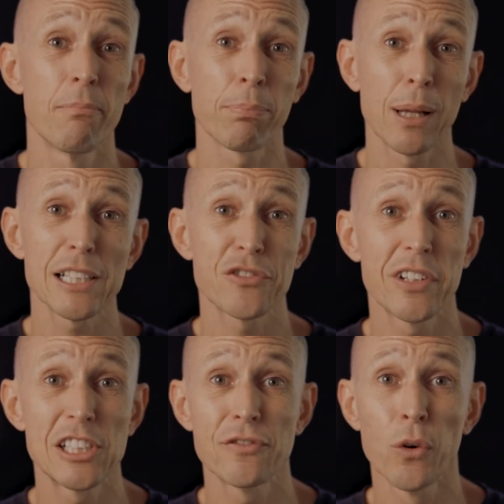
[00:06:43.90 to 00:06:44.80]
plus for
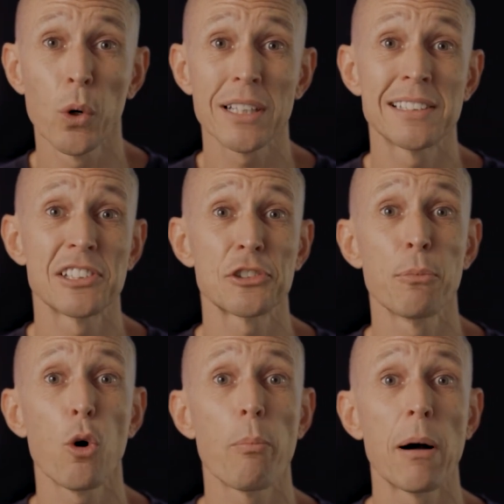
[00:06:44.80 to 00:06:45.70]
this fork is the
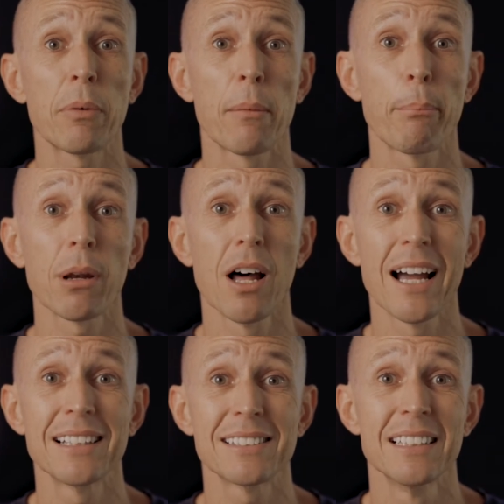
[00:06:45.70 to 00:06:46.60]
small bump
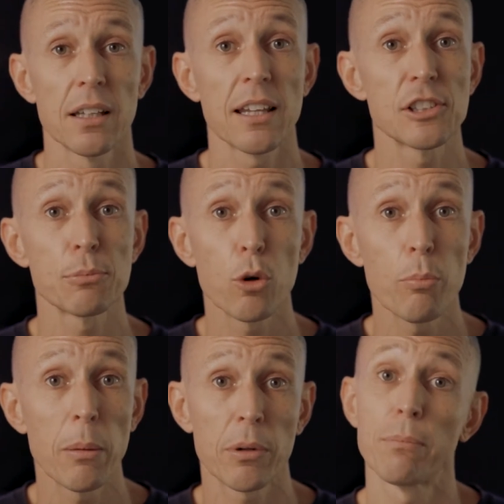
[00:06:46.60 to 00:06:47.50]
compliance. Now the small
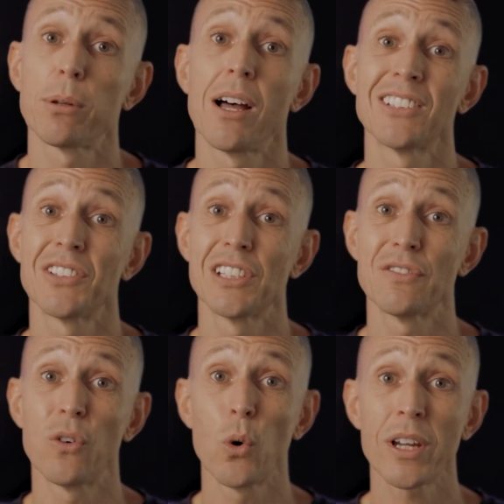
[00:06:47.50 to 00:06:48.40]
bump compliance in this
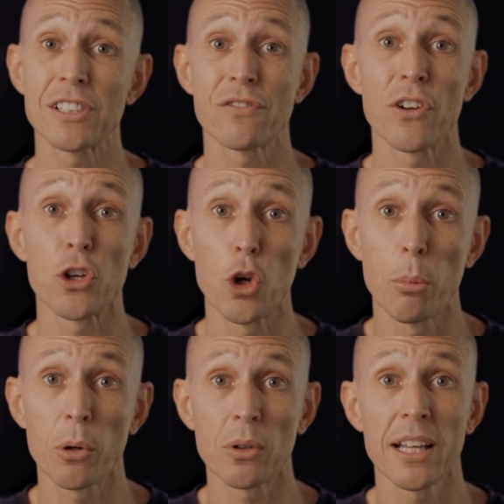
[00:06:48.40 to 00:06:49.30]
fork is
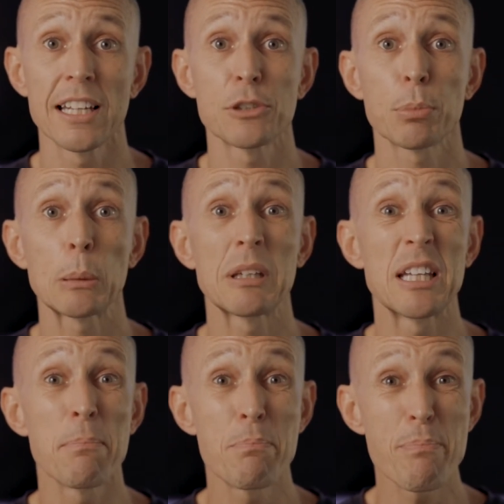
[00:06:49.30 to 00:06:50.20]
phenomenal. It is probably
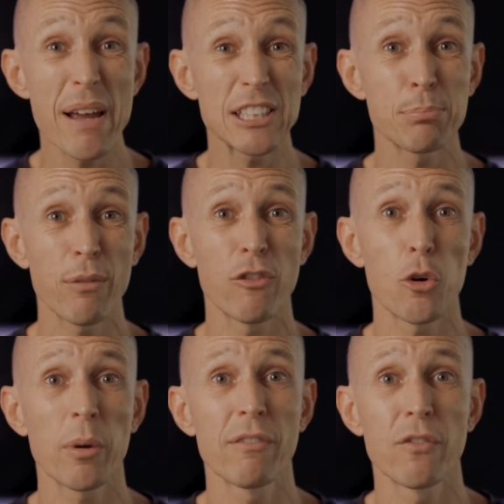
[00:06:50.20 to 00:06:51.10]
the best
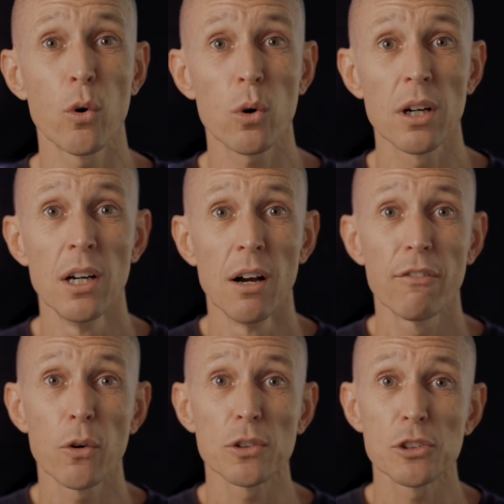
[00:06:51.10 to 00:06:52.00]
performing fork
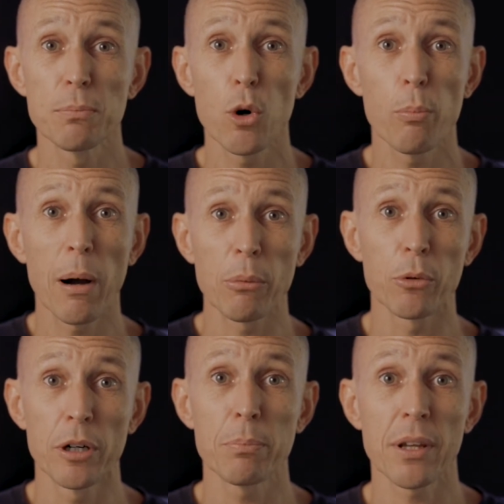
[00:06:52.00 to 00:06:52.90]
for small bump
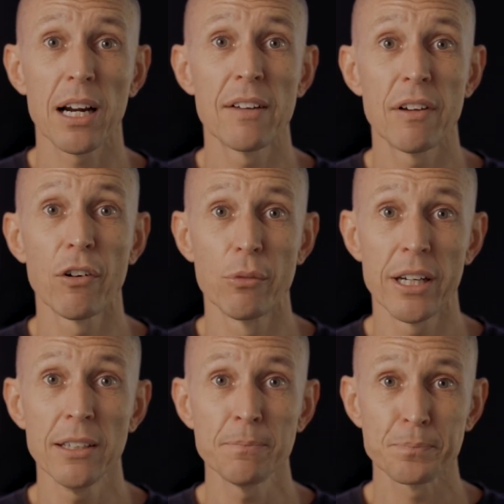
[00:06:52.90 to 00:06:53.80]
grip that I've ever
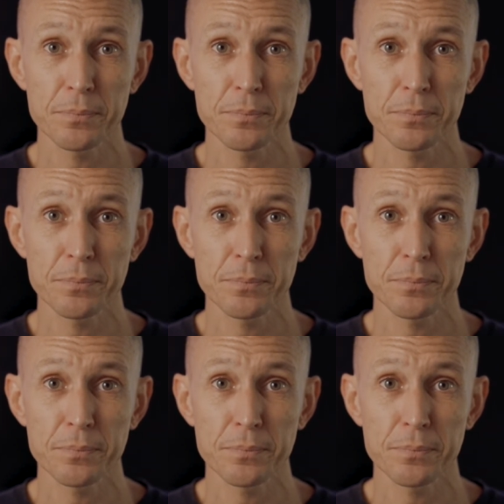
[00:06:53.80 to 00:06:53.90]
ridden.